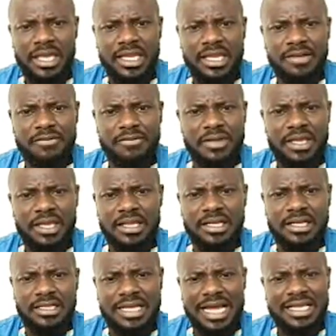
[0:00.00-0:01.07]
in, the, in,
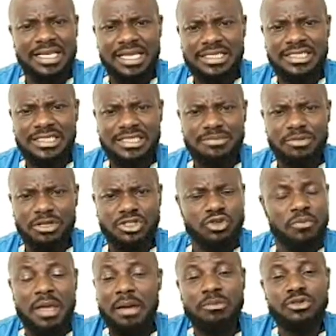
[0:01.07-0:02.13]
in athletics. But
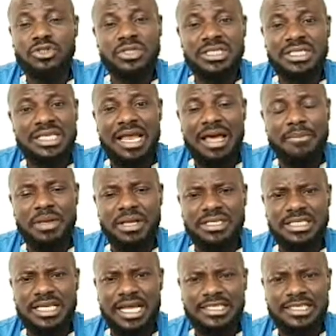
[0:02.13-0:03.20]
Tobi Amusan is still our
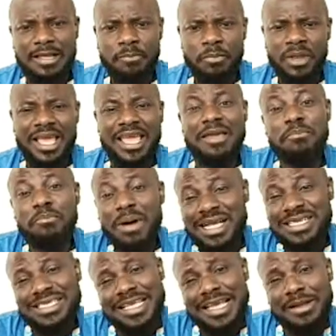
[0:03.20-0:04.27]
best chance. Uh in
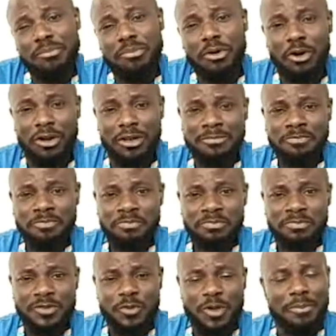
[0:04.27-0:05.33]
basketball,
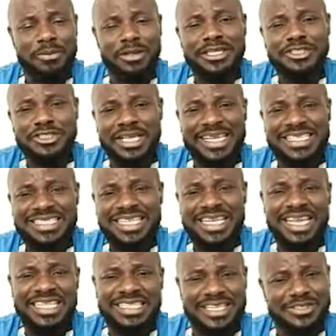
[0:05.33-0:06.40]
we are playing the United
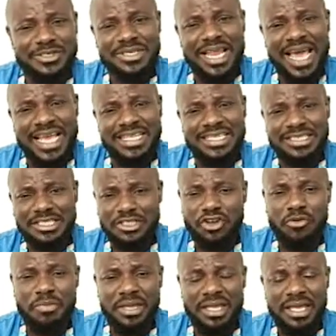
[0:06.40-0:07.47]
States later tonight.
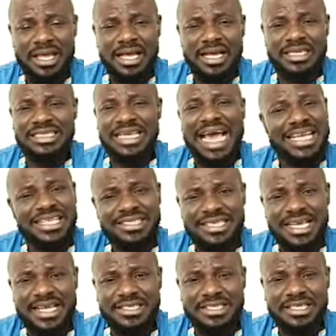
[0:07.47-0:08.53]
Yeah. Nine
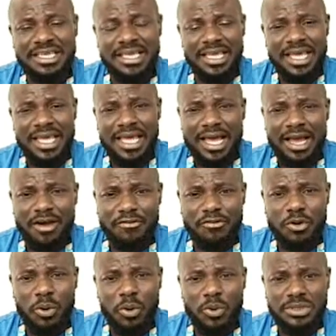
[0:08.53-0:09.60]
thirty,
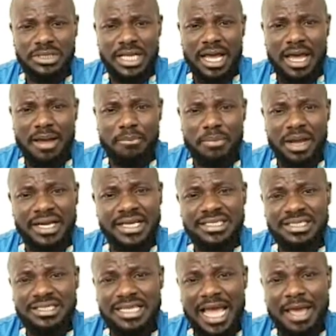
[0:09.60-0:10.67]
of course, uh,
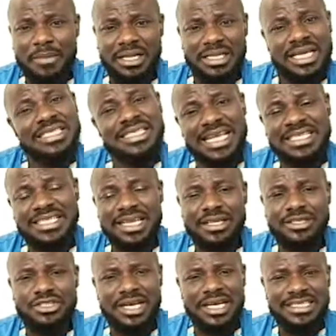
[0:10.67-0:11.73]
Paris time and eight thirty
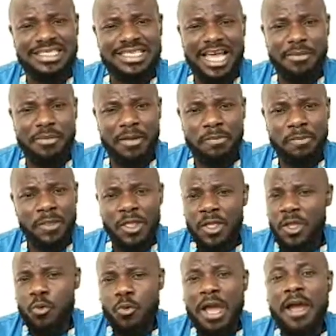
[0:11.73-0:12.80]
Nigerian yeah, time. Yeah.
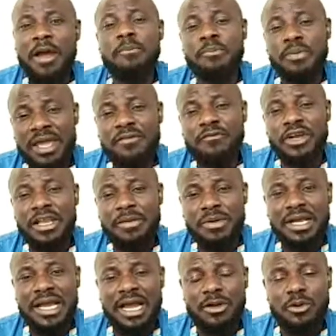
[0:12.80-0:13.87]
We are praying for the
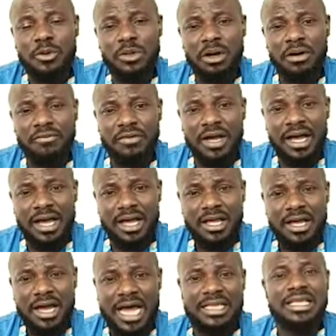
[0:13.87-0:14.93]
miracle of uh,
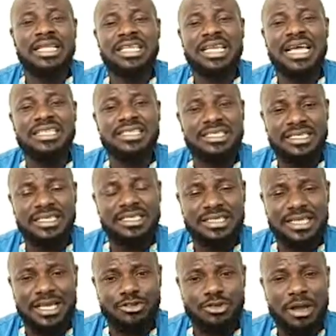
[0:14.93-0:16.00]
Atlanta 96
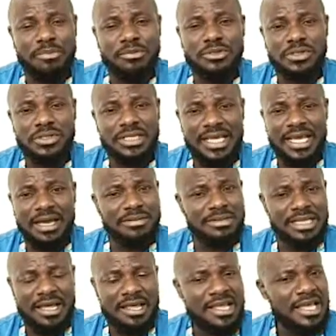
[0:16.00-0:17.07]
uh, to happen to the
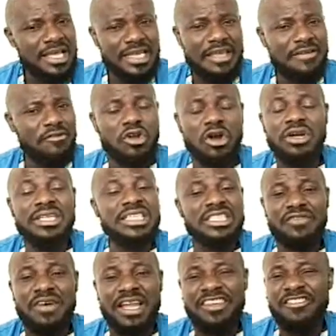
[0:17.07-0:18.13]
girls. Uh, they've gone
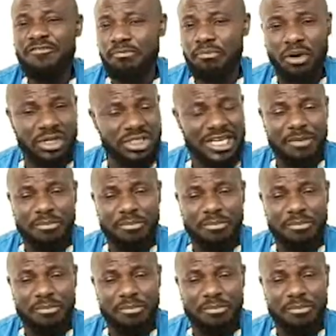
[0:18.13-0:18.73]
this far, they've point